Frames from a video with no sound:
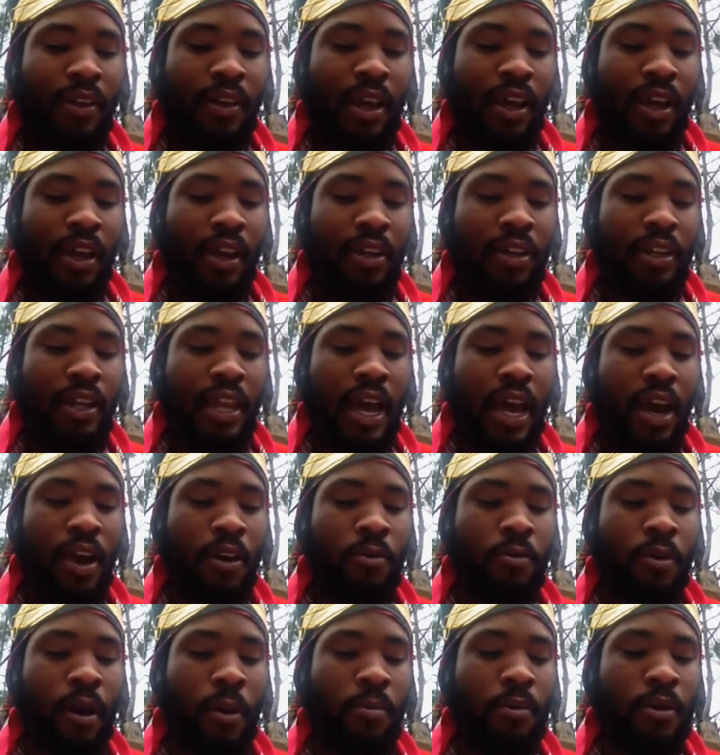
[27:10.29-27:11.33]
and
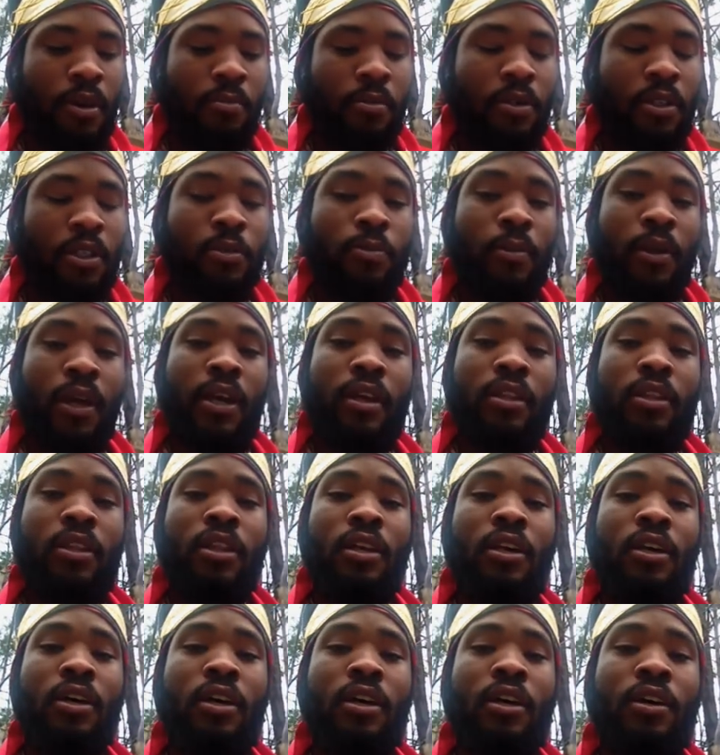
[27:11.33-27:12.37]
now I'm explaining
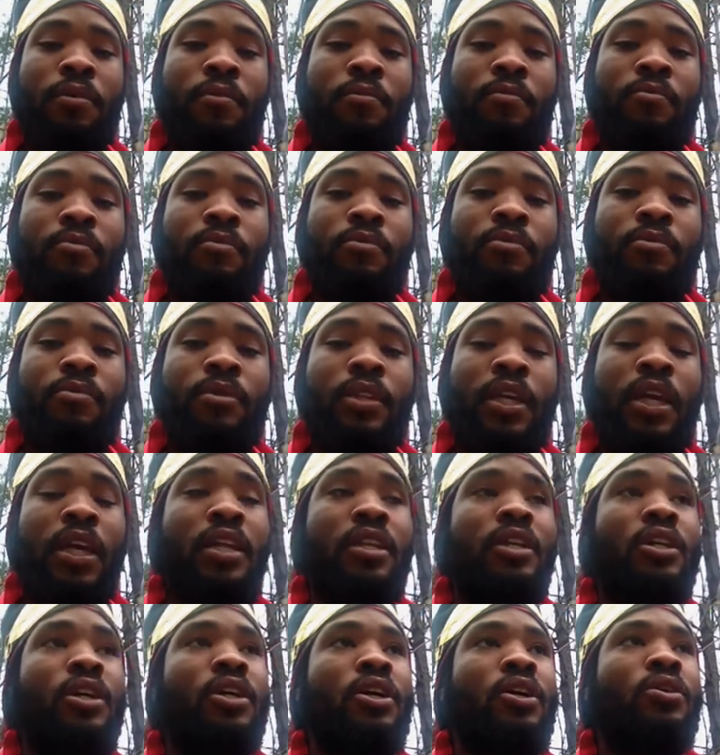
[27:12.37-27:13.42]
the
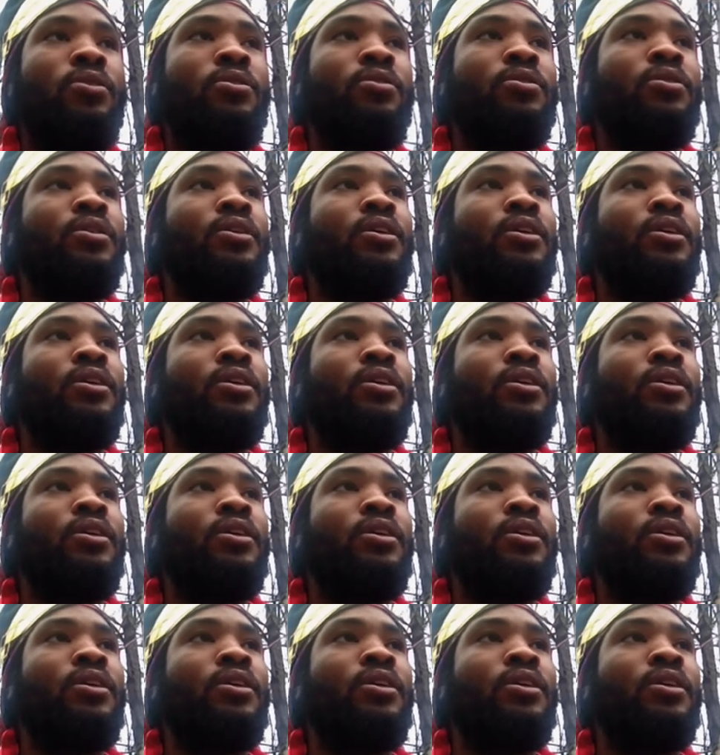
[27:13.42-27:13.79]
indigo.